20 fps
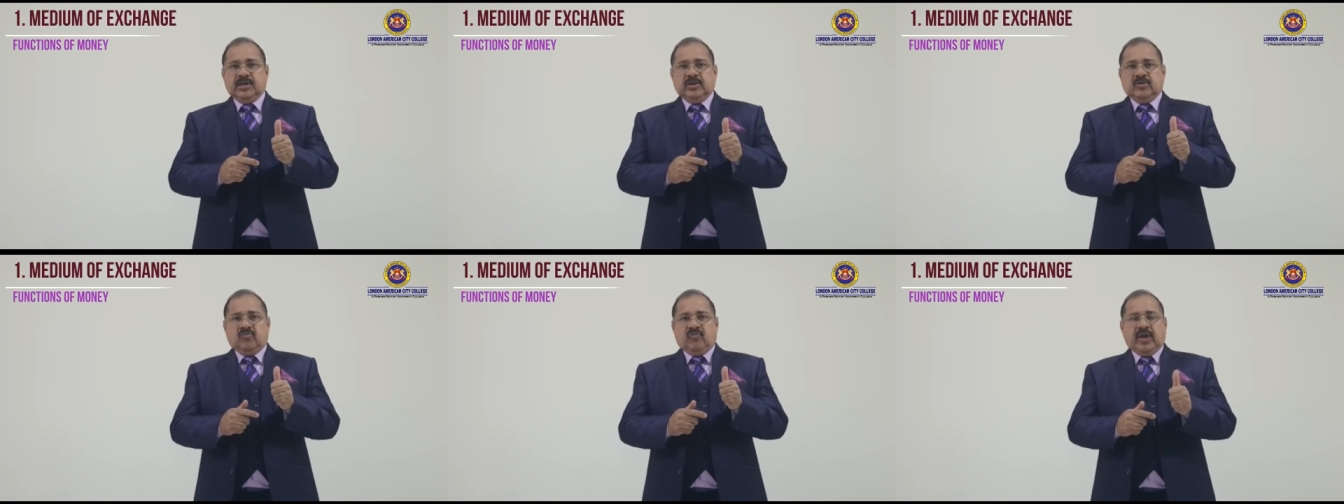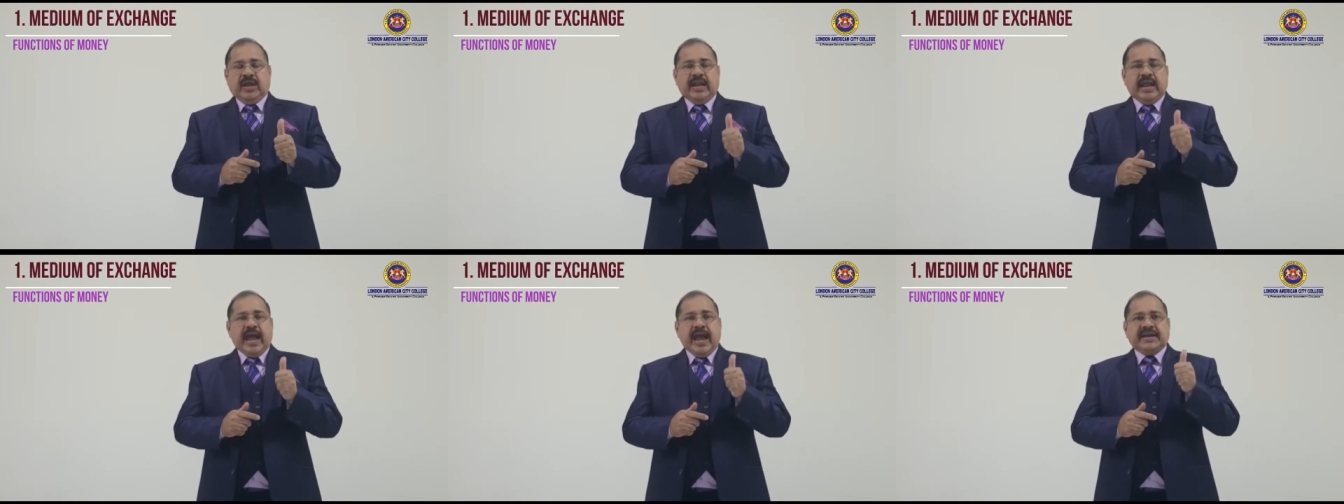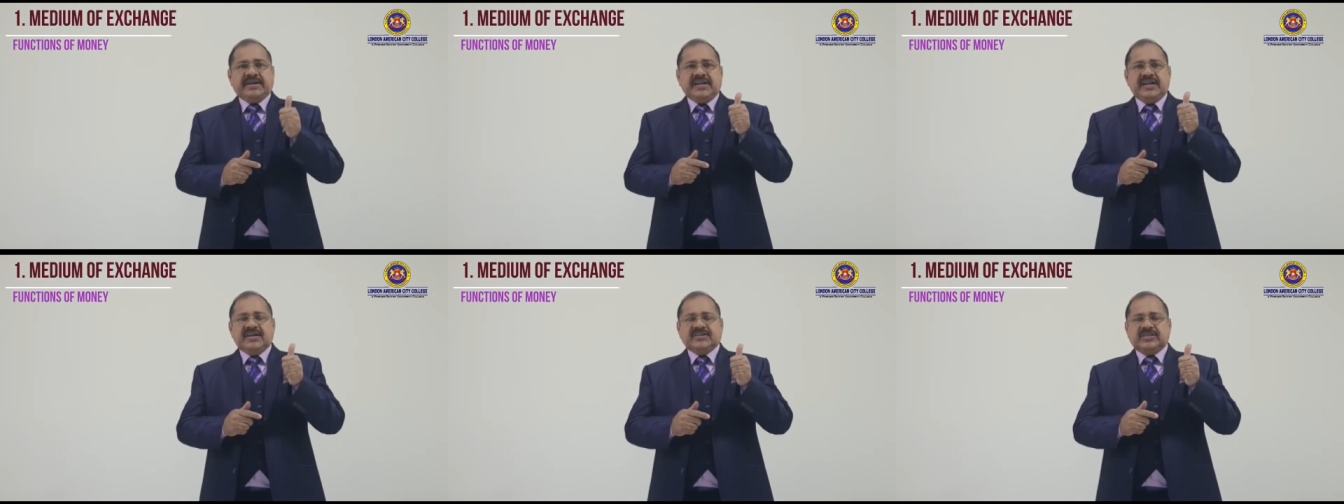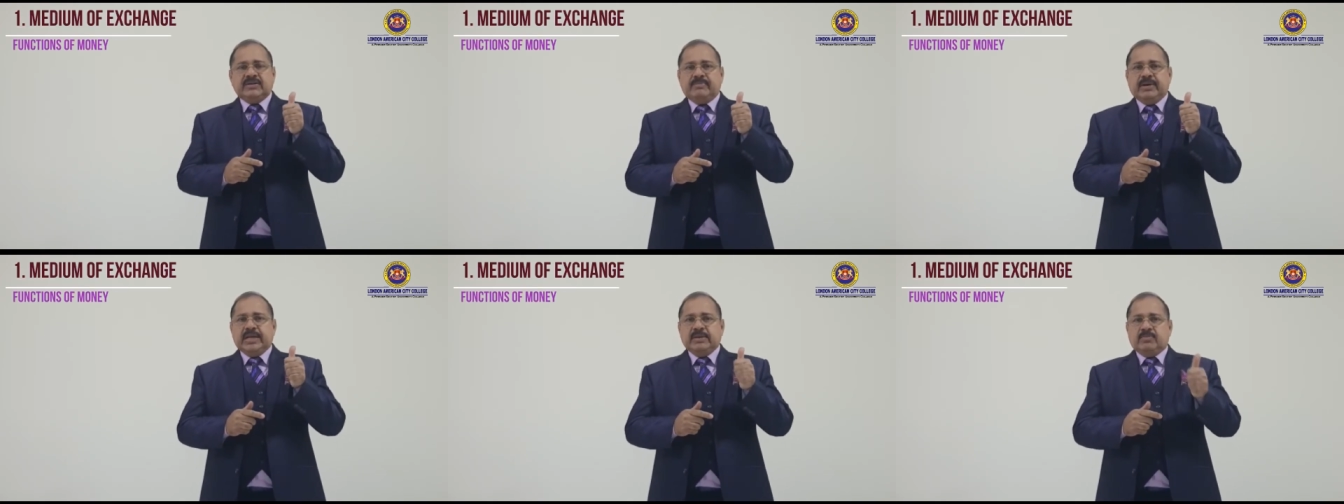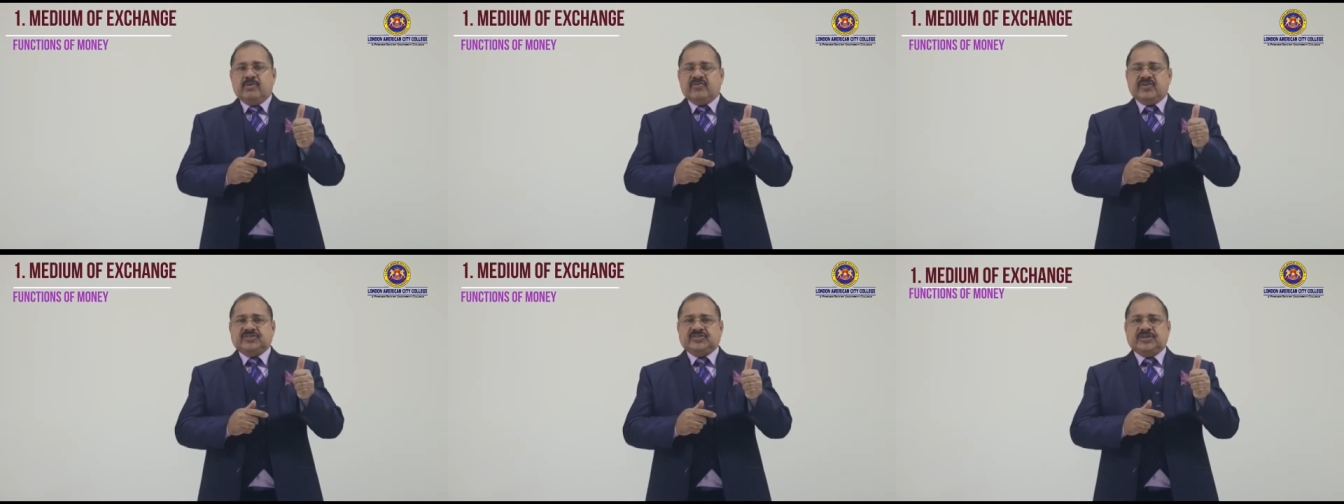While acting as a medium
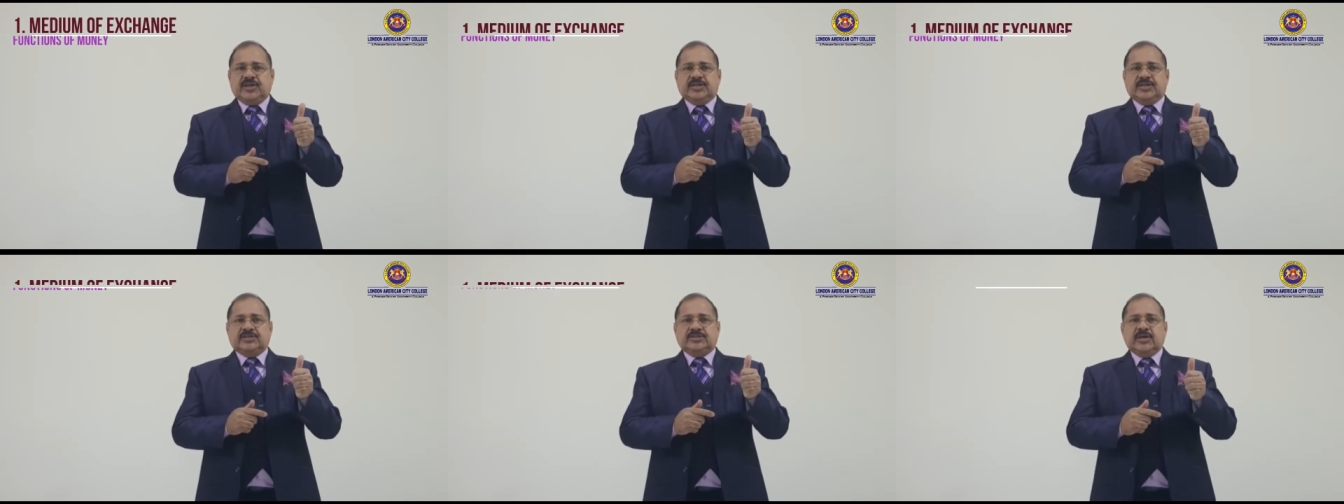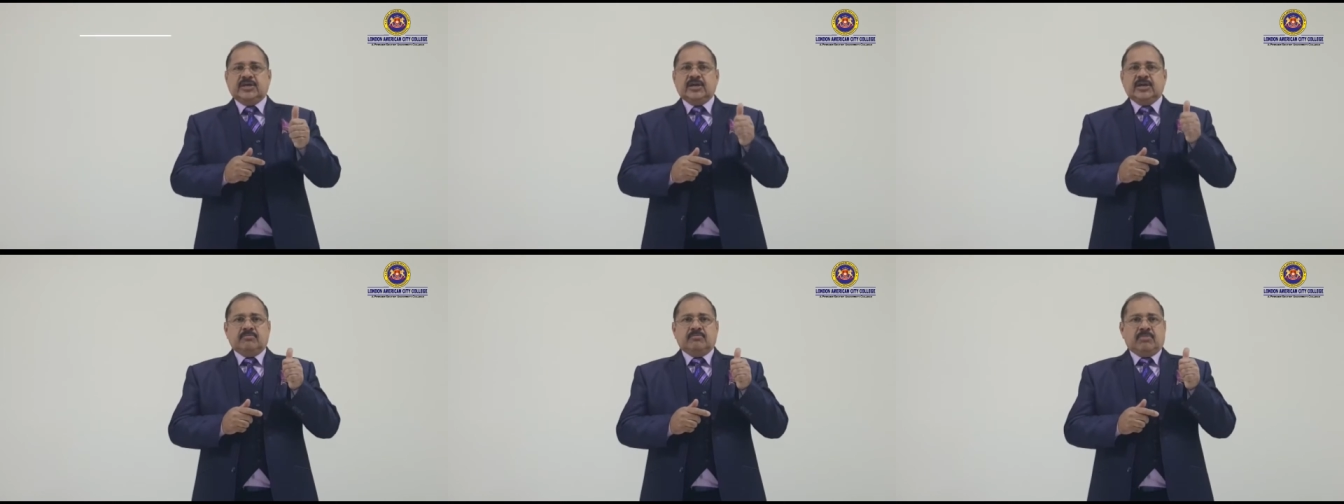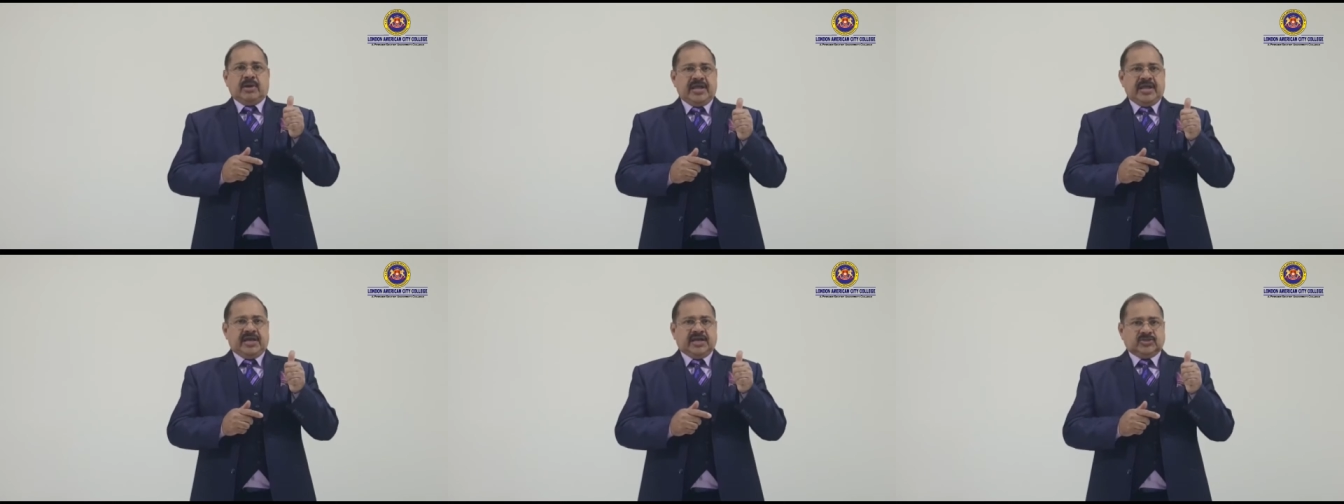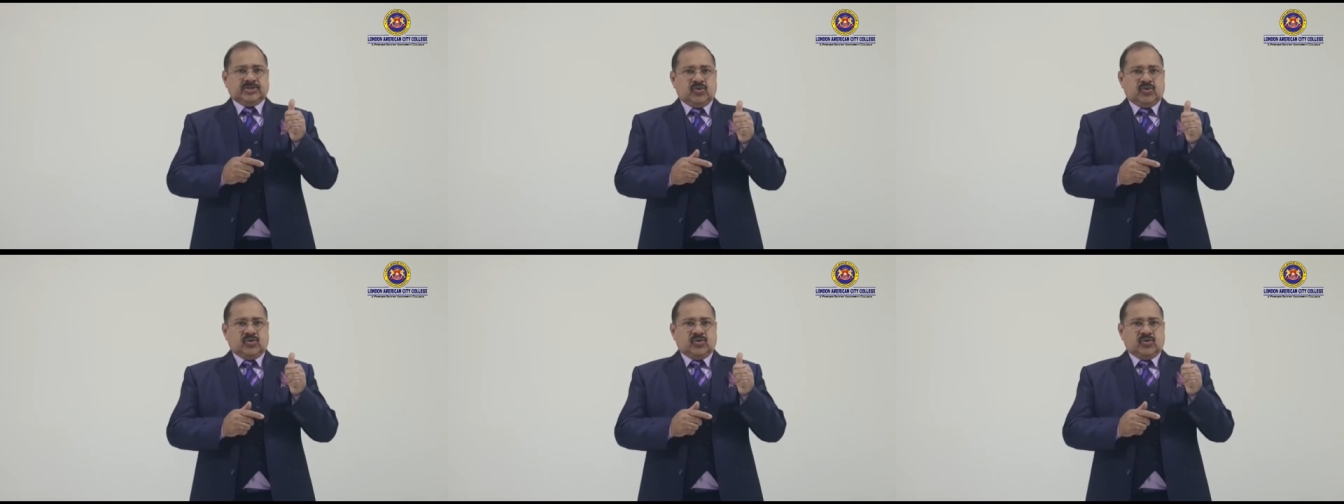of exchange, money has